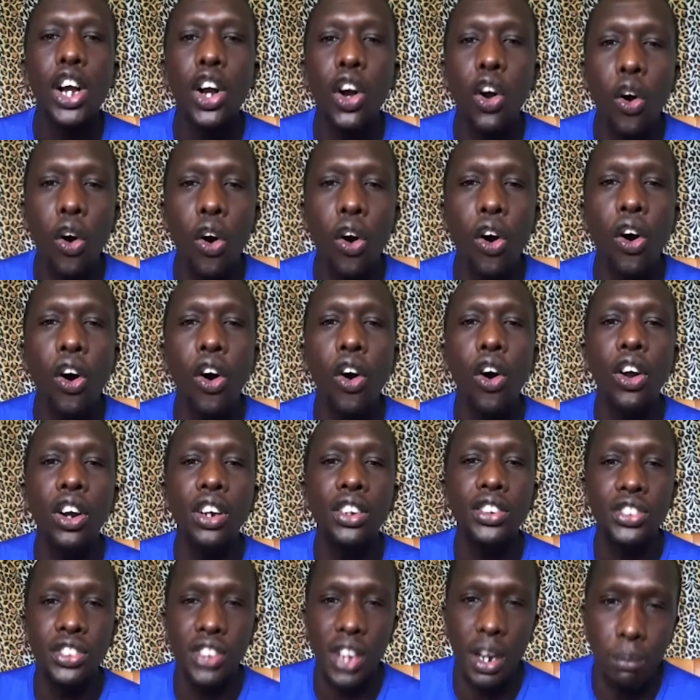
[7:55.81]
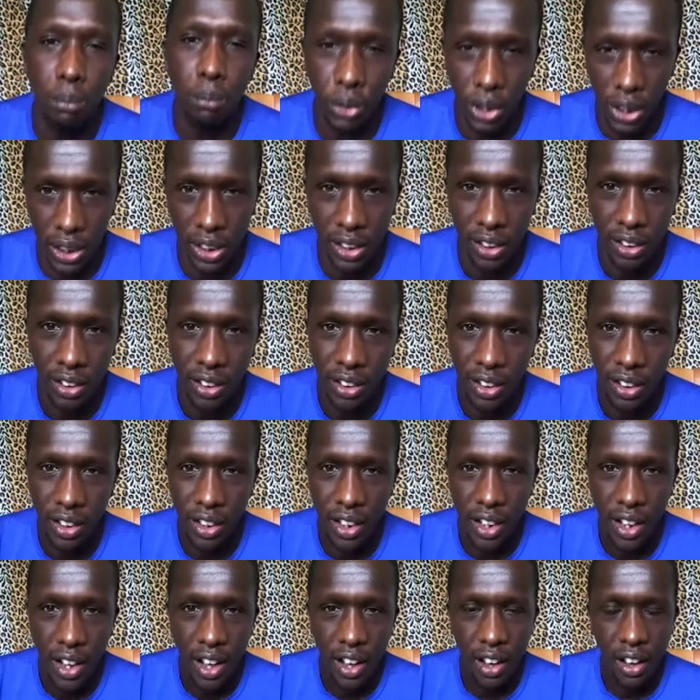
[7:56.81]
call someone,
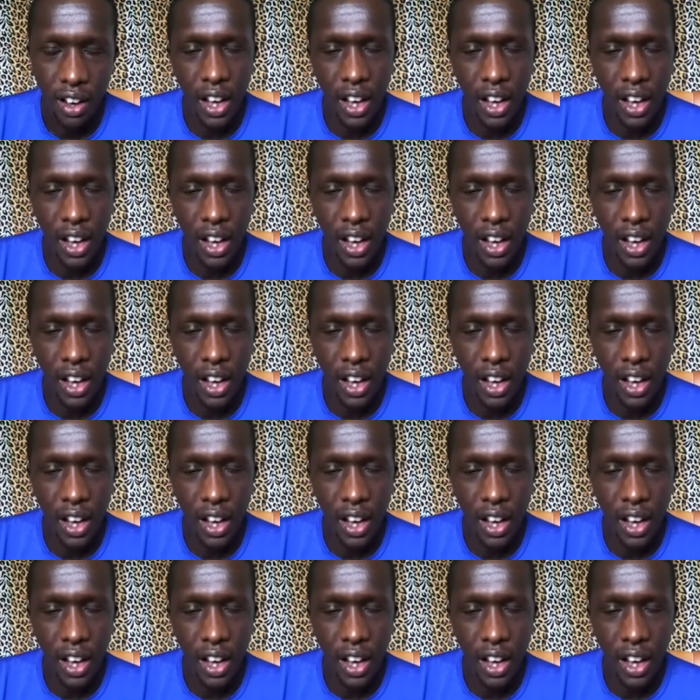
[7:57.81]
right?